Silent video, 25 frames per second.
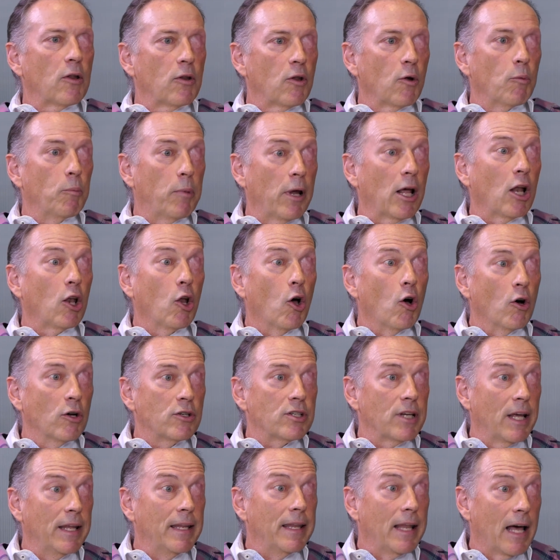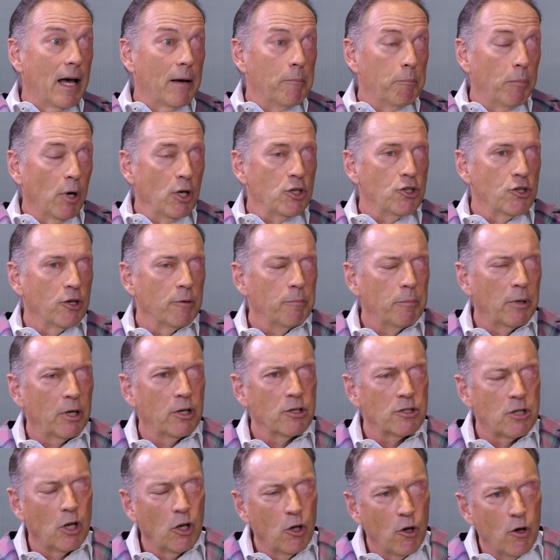there'll be a lot in that budget
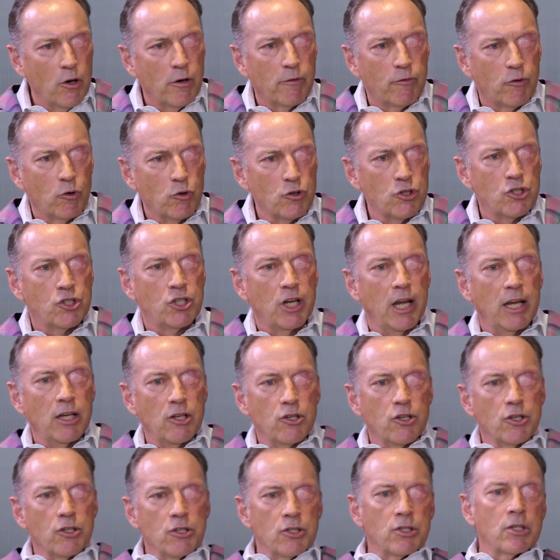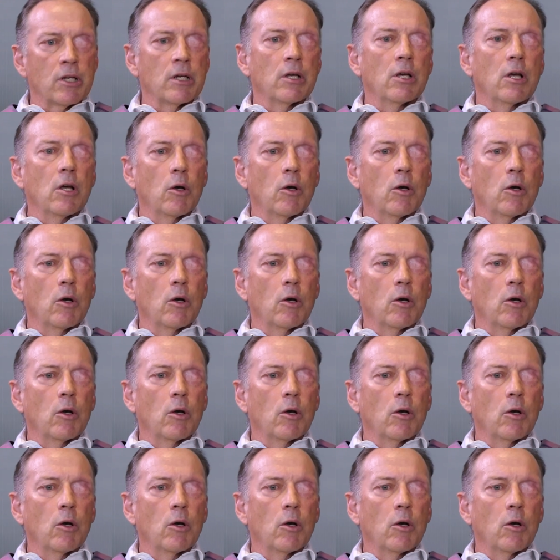because a lot of those changes